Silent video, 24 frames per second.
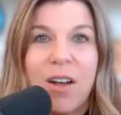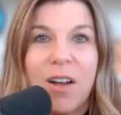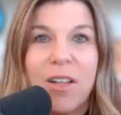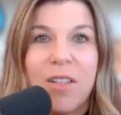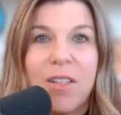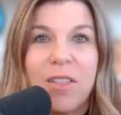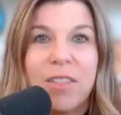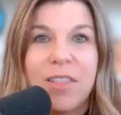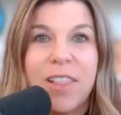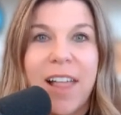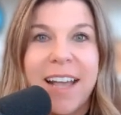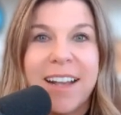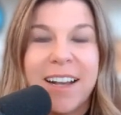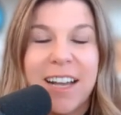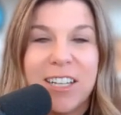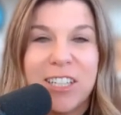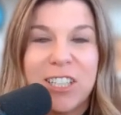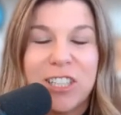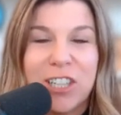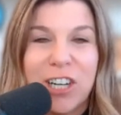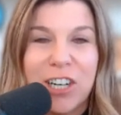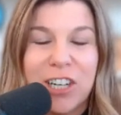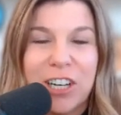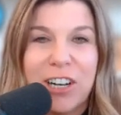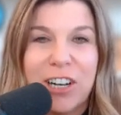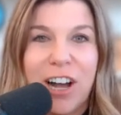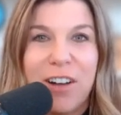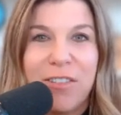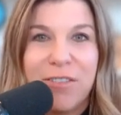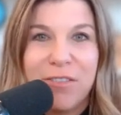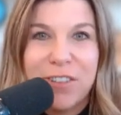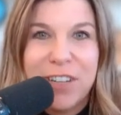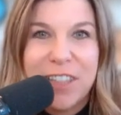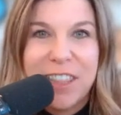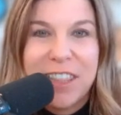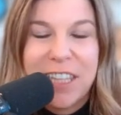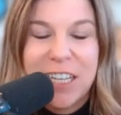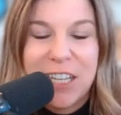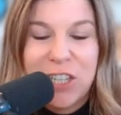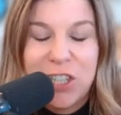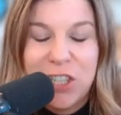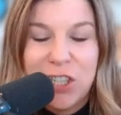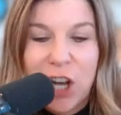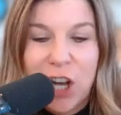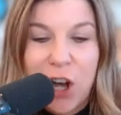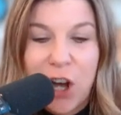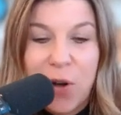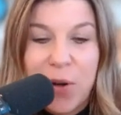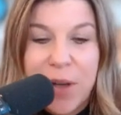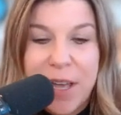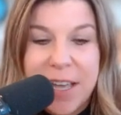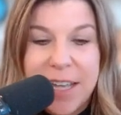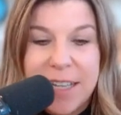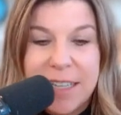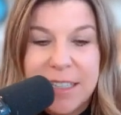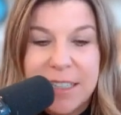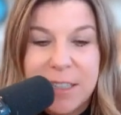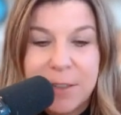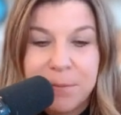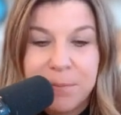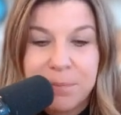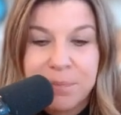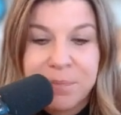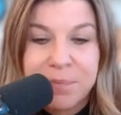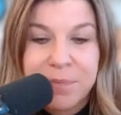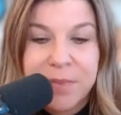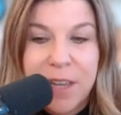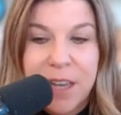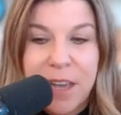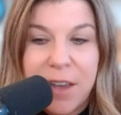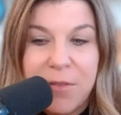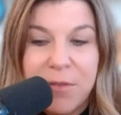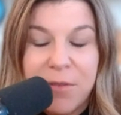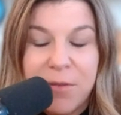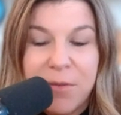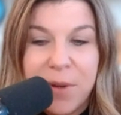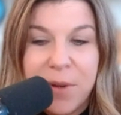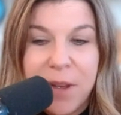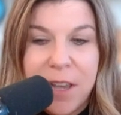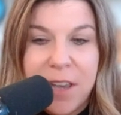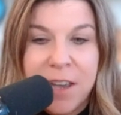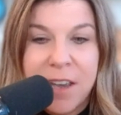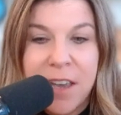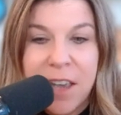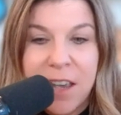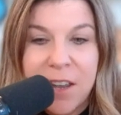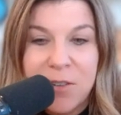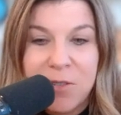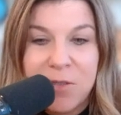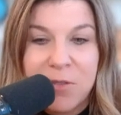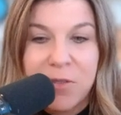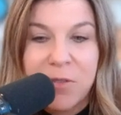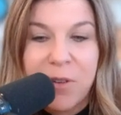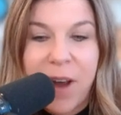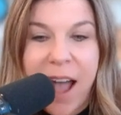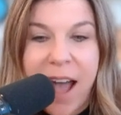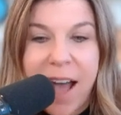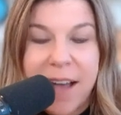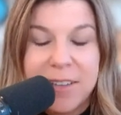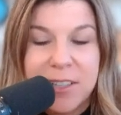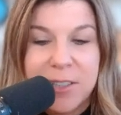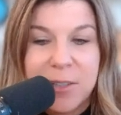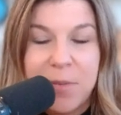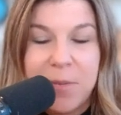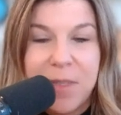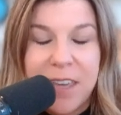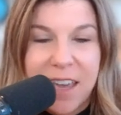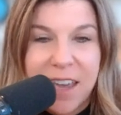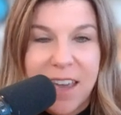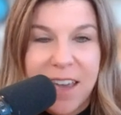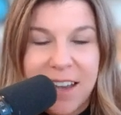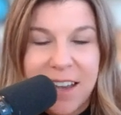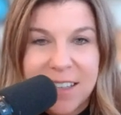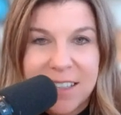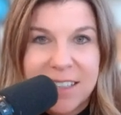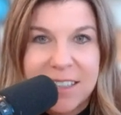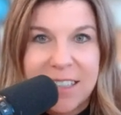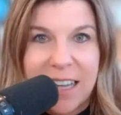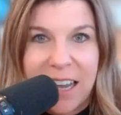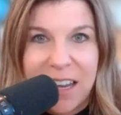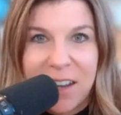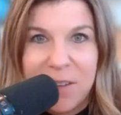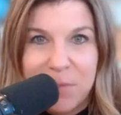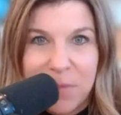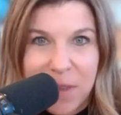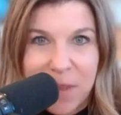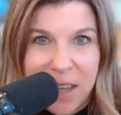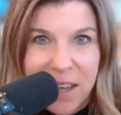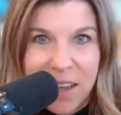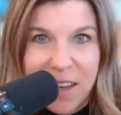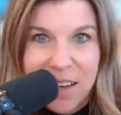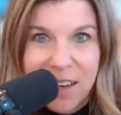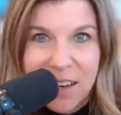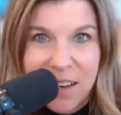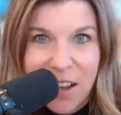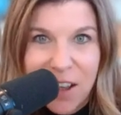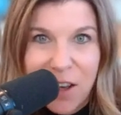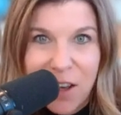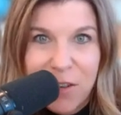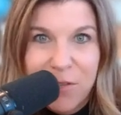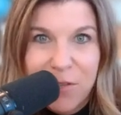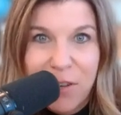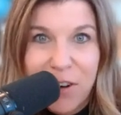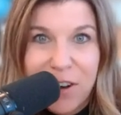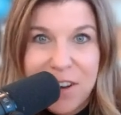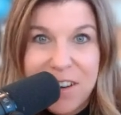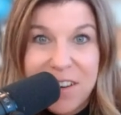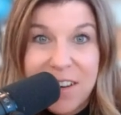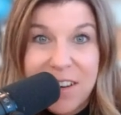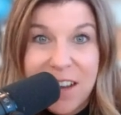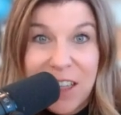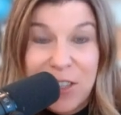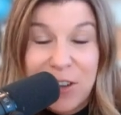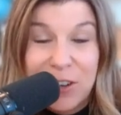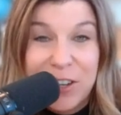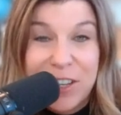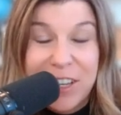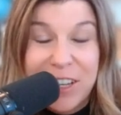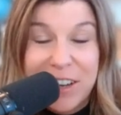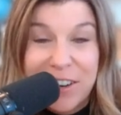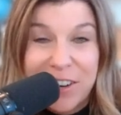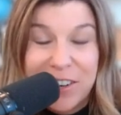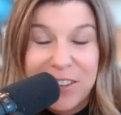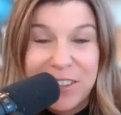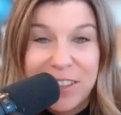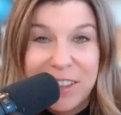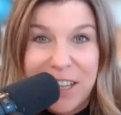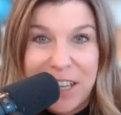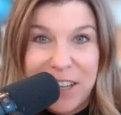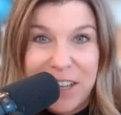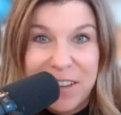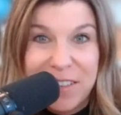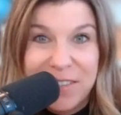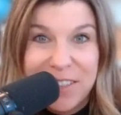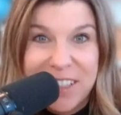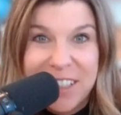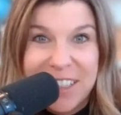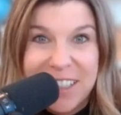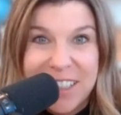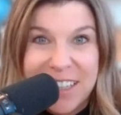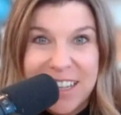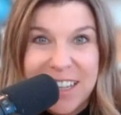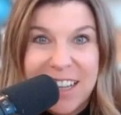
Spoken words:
like I started off with this show, is if we can grasp the excitement for another year lived,